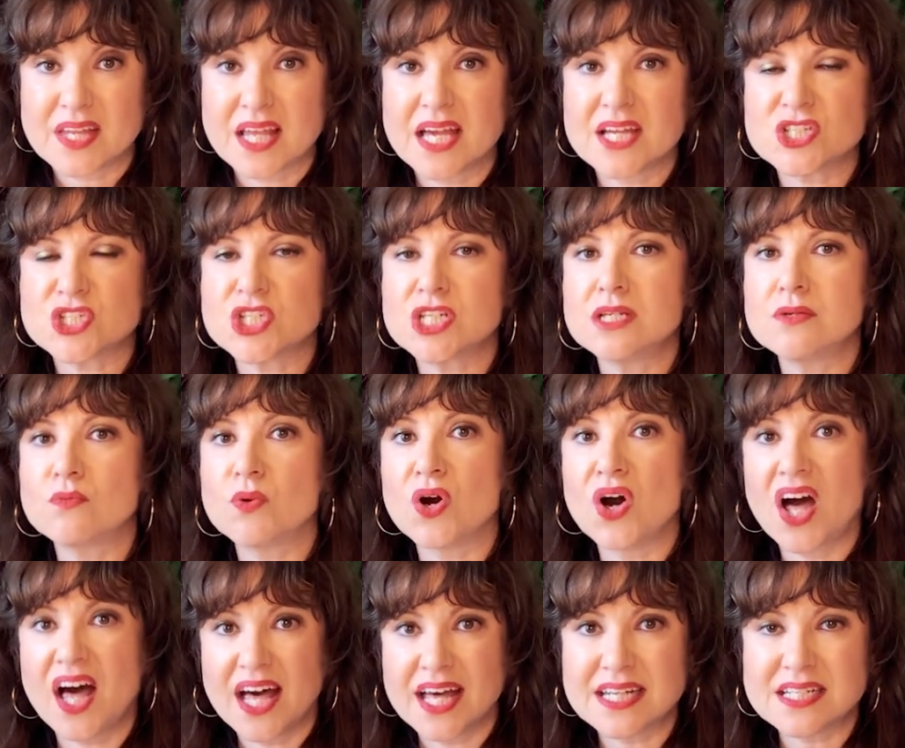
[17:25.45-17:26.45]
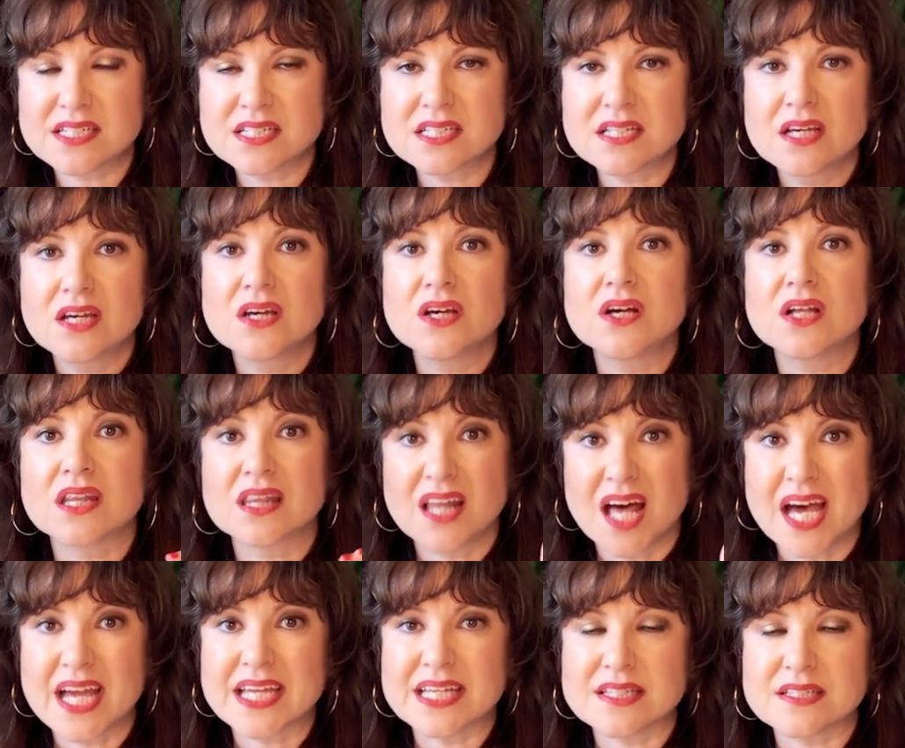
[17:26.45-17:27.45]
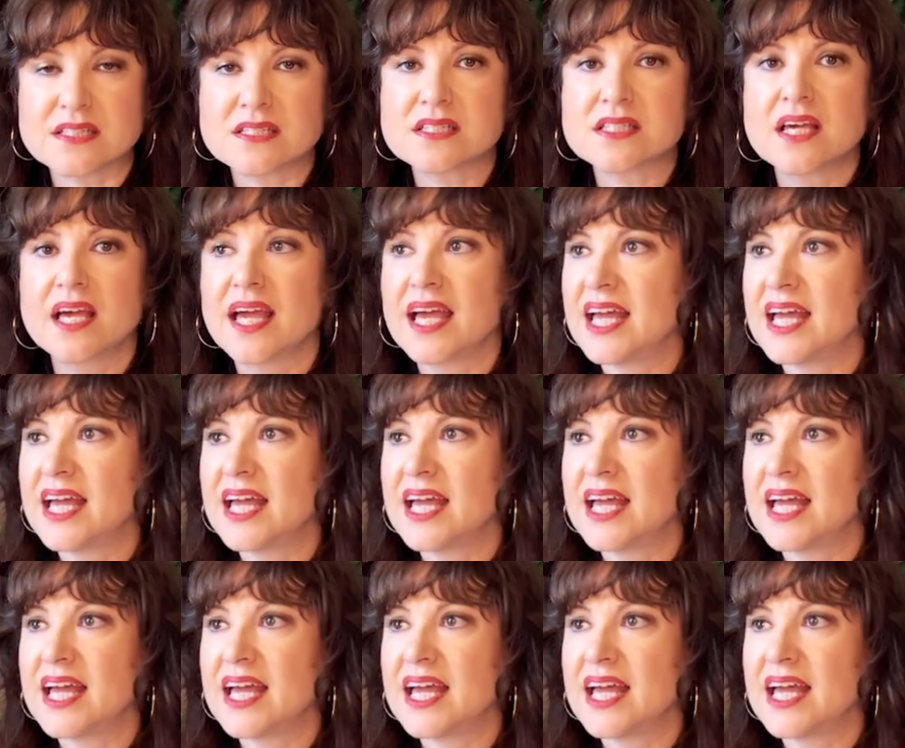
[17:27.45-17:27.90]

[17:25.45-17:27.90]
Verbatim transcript: and she will hunt lions,